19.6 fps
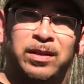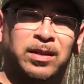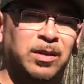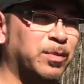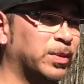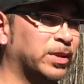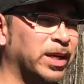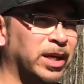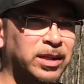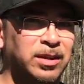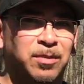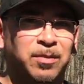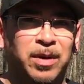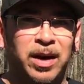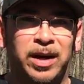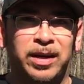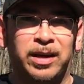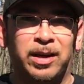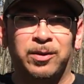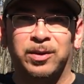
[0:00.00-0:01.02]
to protect a
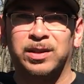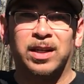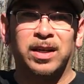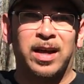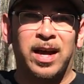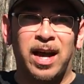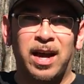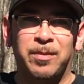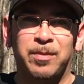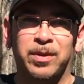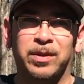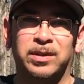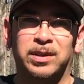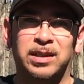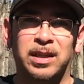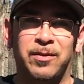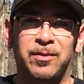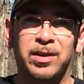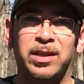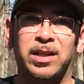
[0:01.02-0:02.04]
mine that was going to happen
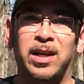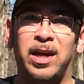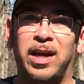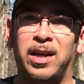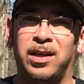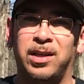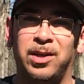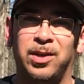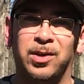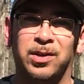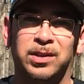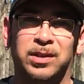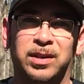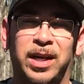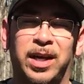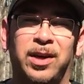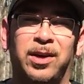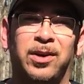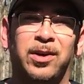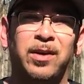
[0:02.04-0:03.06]
70, 80 years
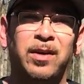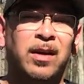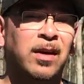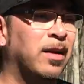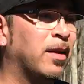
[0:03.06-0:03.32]
later.